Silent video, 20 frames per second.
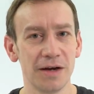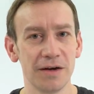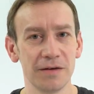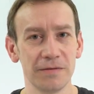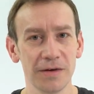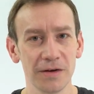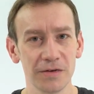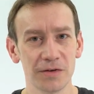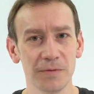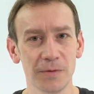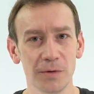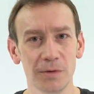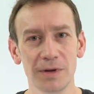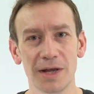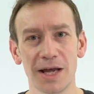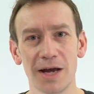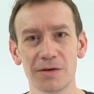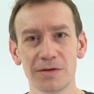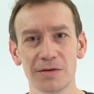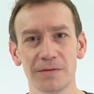First of all,
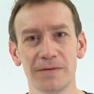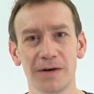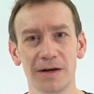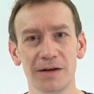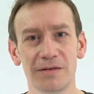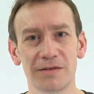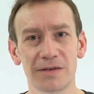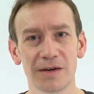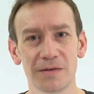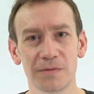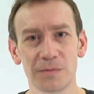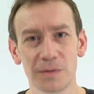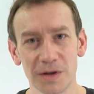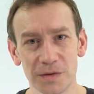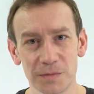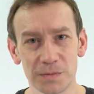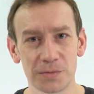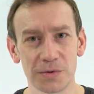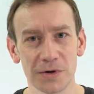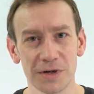how to find the stuff? Well,
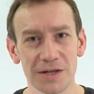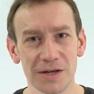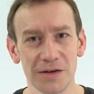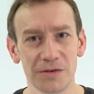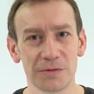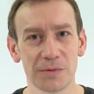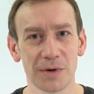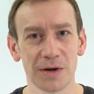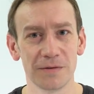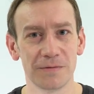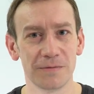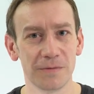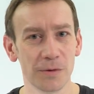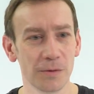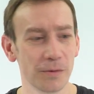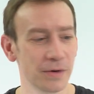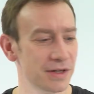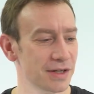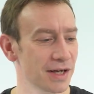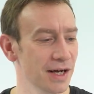it's pretty
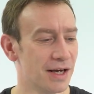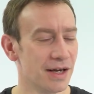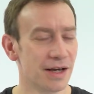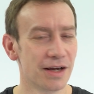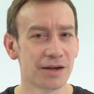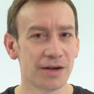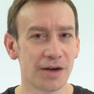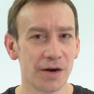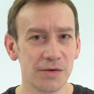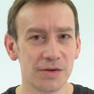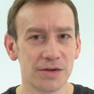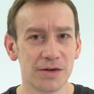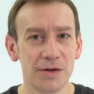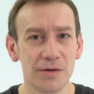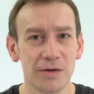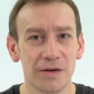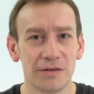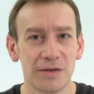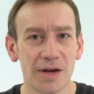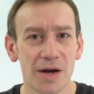straightforward. Go to
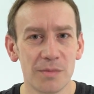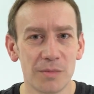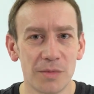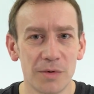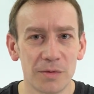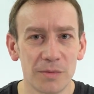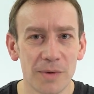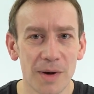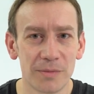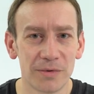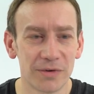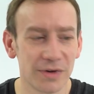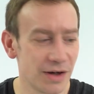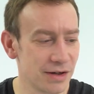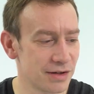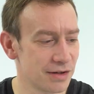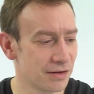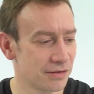your exam board website.